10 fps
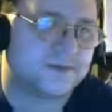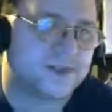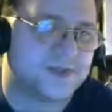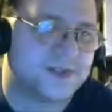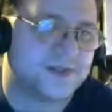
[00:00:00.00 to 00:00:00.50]

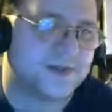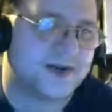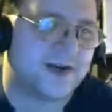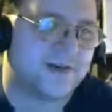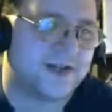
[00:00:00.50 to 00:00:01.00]
Must be some
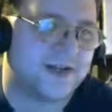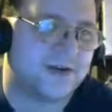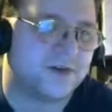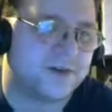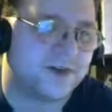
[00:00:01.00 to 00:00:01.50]
errant way to
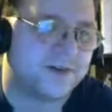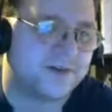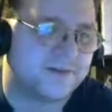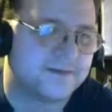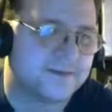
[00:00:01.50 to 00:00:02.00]
get over there at
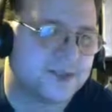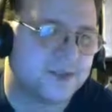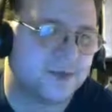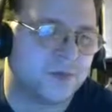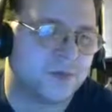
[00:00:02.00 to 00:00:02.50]

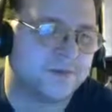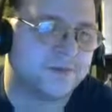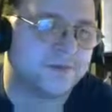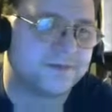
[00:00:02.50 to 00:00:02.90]
some point.